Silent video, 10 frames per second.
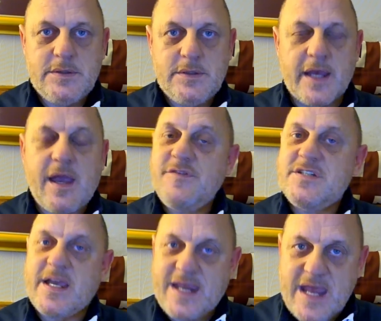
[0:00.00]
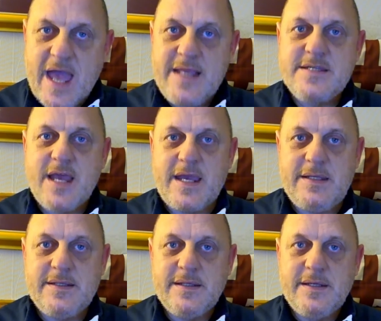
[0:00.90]
it gives us a great
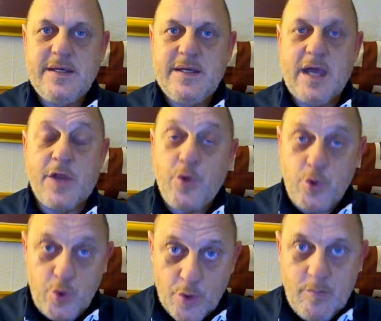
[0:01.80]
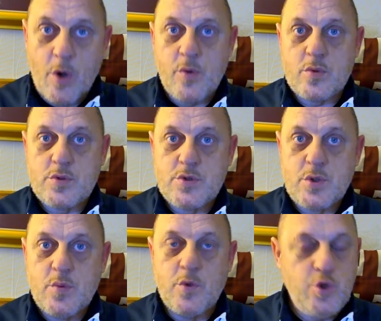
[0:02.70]
insight into your morals
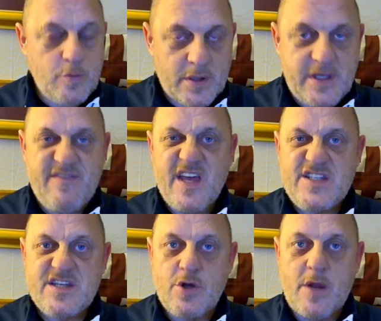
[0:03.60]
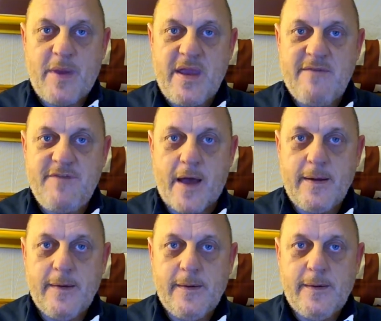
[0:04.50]
when you believe this sort of behaviour
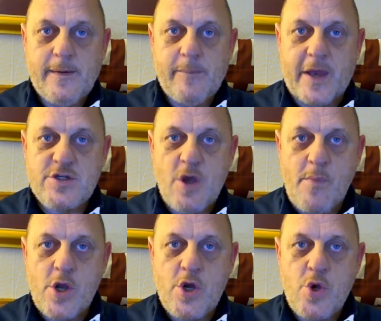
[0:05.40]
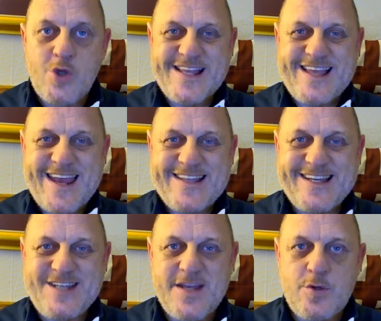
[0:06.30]
by someone who's a Director
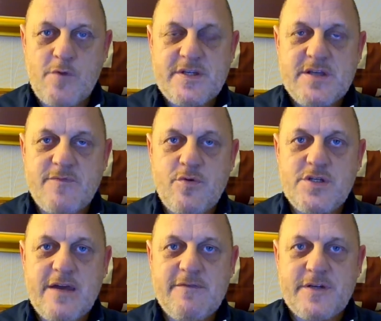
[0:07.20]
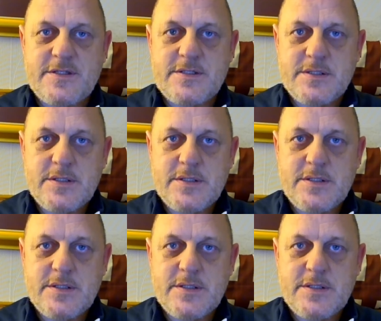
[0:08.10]
General of a civil service